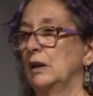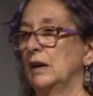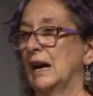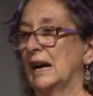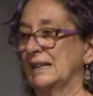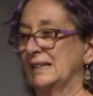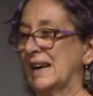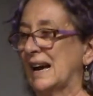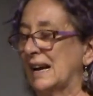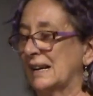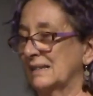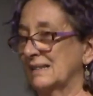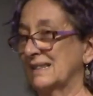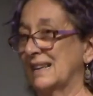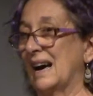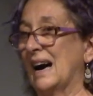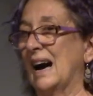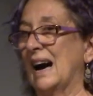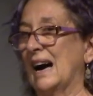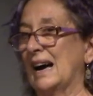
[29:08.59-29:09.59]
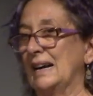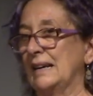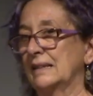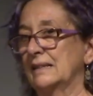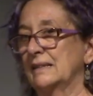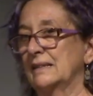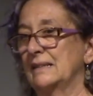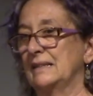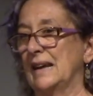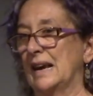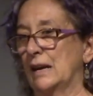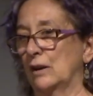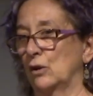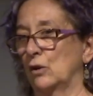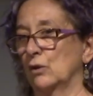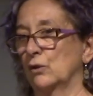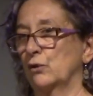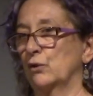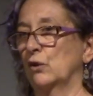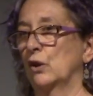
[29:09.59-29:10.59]
and has the highest
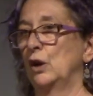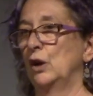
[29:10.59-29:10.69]
telos.